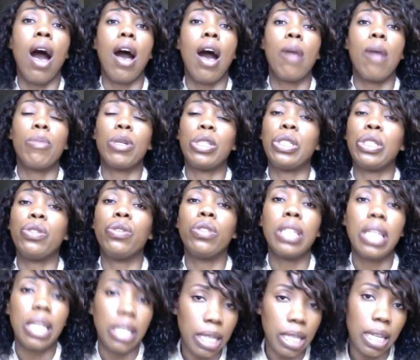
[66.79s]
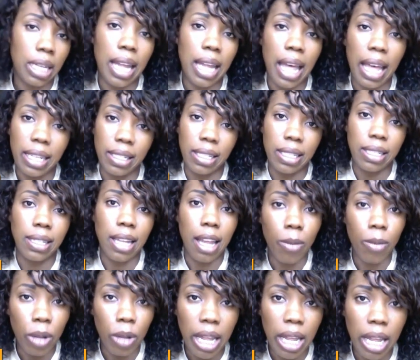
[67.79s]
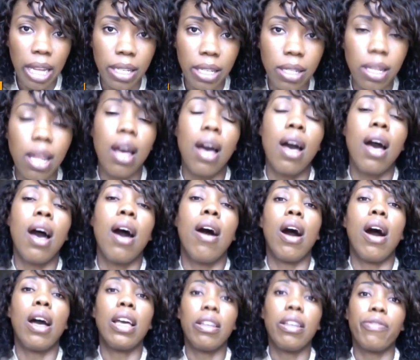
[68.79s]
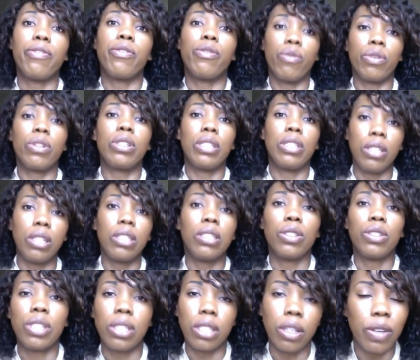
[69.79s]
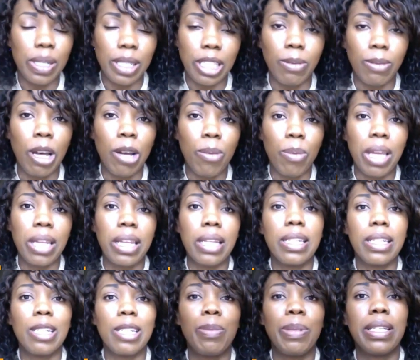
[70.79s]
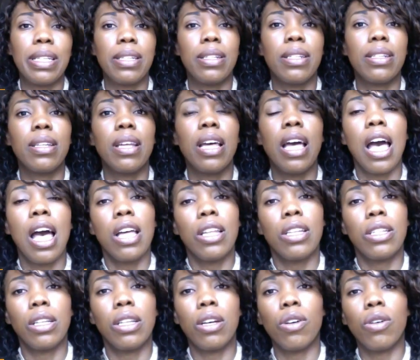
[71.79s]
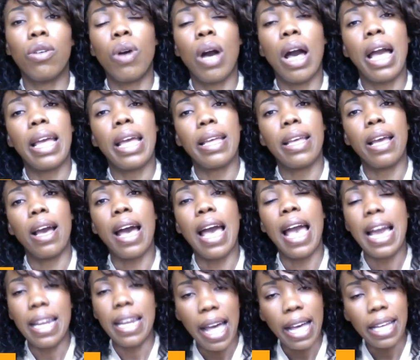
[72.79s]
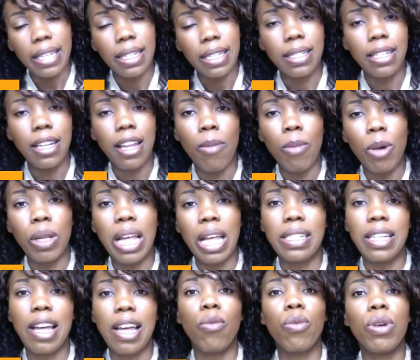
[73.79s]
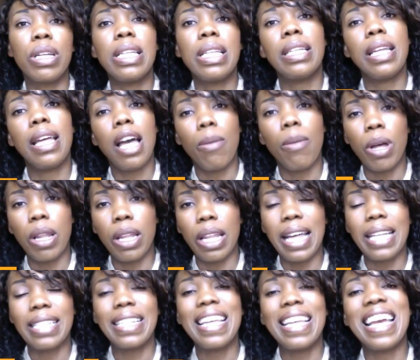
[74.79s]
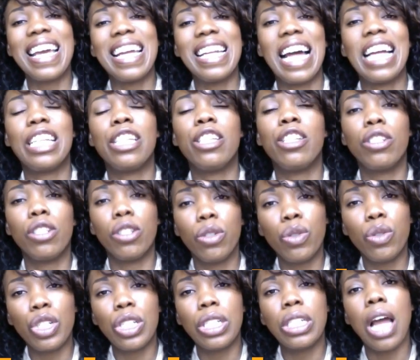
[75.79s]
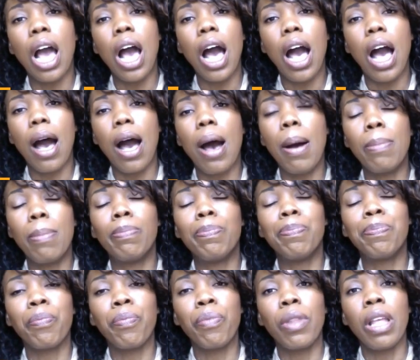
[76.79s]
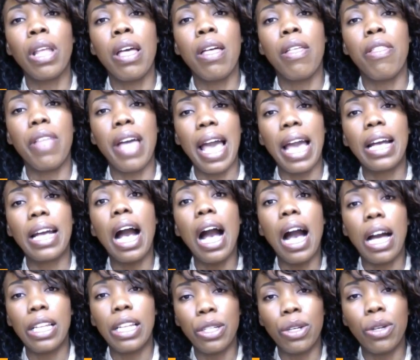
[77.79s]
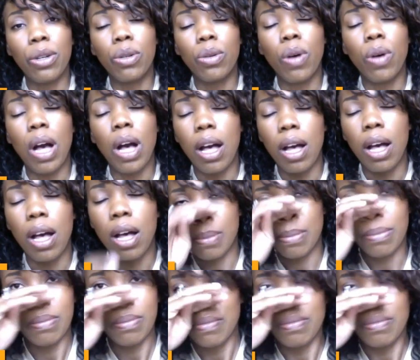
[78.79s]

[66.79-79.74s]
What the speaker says: But you need to get access to MLS if you really, serious about being in this business. So I had access to MLS. I went into MLS and I searched that condo.